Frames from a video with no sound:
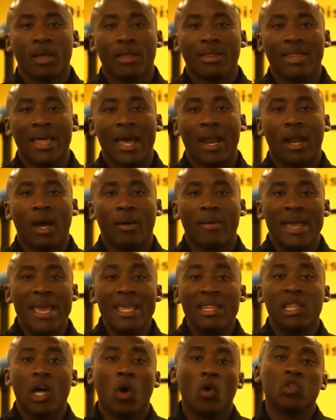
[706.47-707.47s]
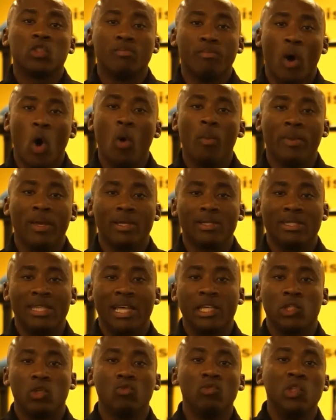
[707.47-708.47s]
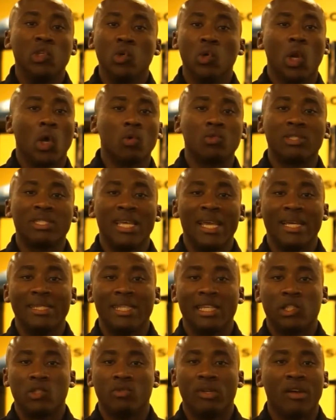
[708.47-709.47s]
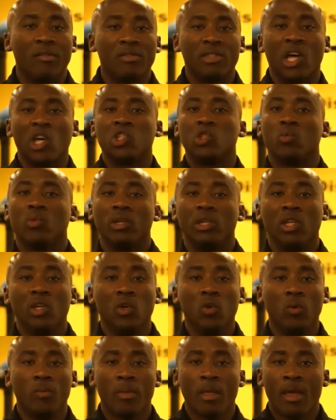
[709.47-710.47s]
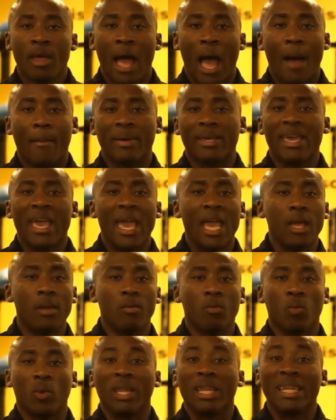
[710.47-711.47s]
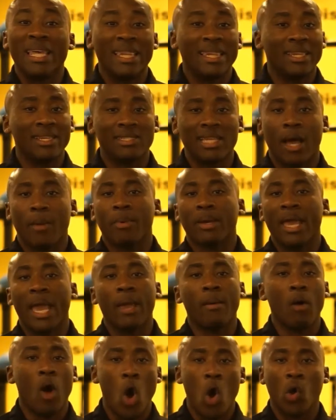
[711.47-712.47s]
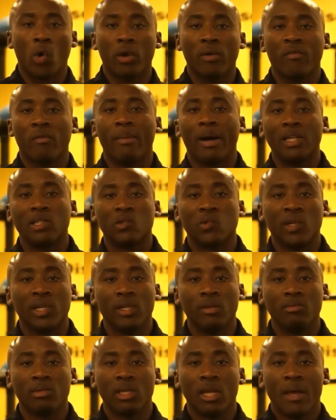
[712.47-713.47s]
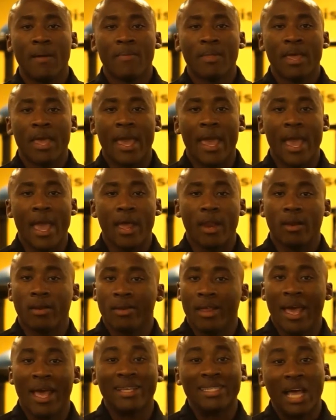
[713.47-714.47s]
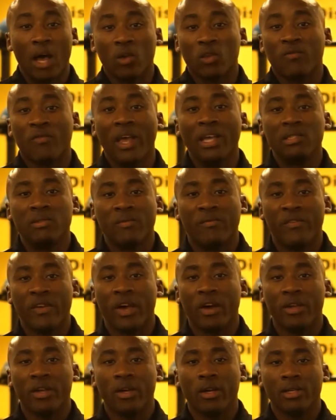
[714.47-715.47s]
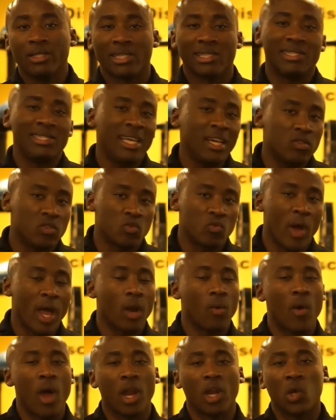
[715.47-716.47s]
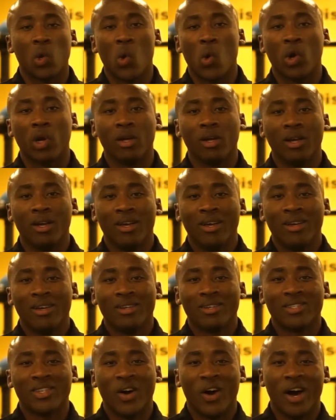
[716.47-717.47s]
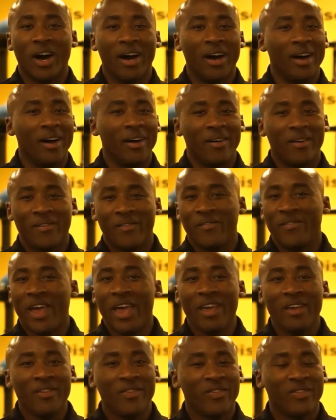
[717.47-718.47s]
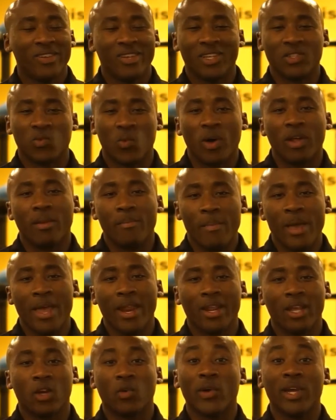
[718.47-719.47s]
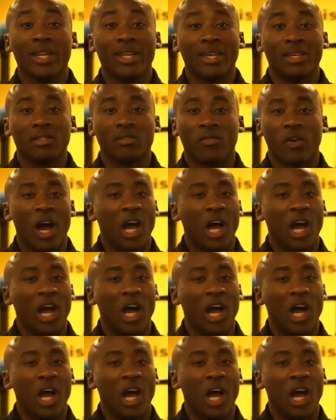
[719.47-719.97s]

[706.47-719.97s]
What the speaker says: That in those moments that you do those things that you never thought you would do, I became relentless, I became hungry for my dreams, and as I was facing failure, success was right around the corner. So faith is one of the main ingredients for